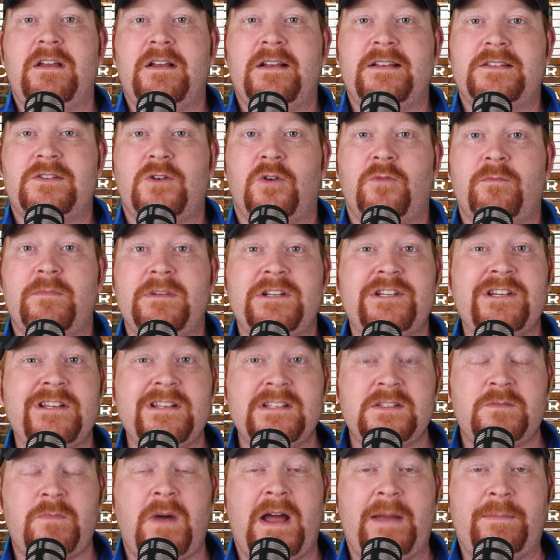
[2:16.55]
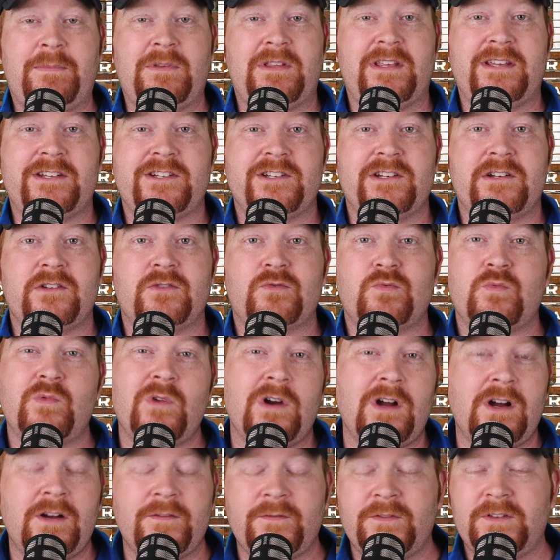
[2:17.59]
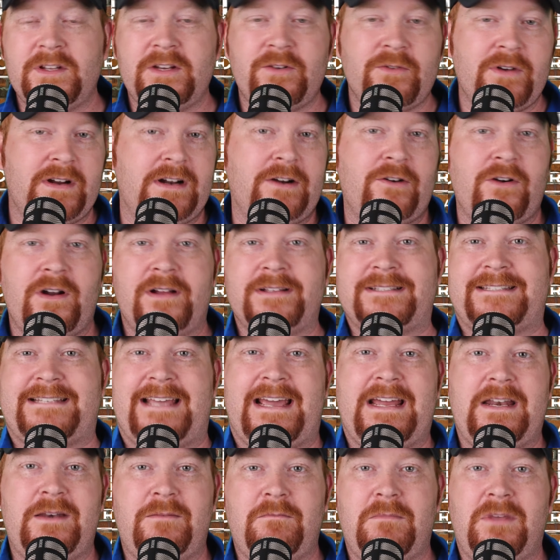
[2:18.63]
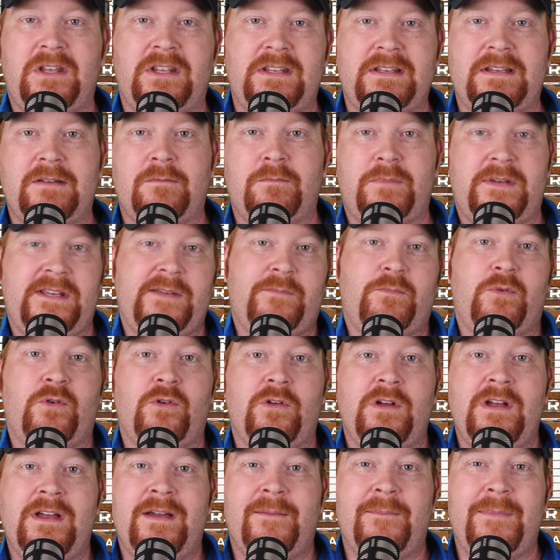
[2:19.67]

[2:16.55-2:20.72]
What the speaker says: So Michigan's population is roughly right around 10 million people,